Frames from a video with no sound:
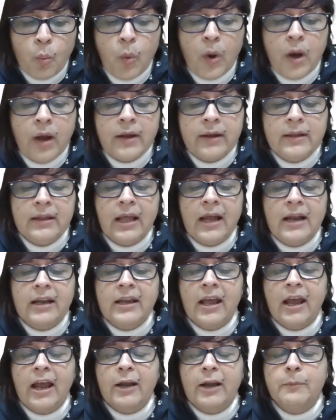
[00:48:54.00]
one
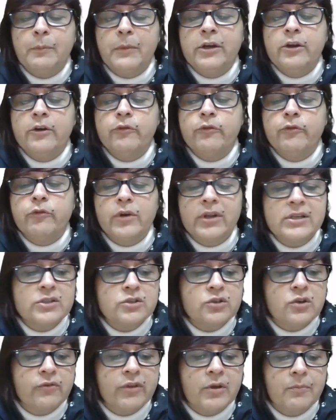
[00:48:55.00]
that had been
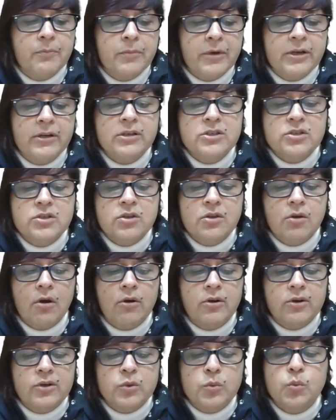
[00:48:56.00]
influenced of the British
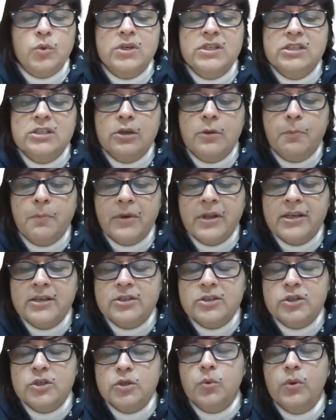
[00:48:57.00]
thought was
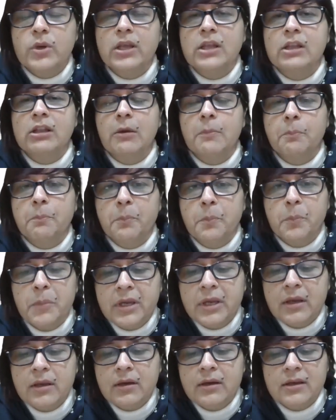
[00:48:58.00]
replaced during the
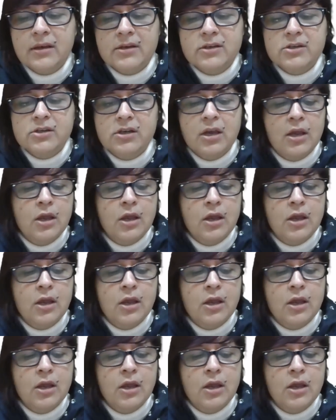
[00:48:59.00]
period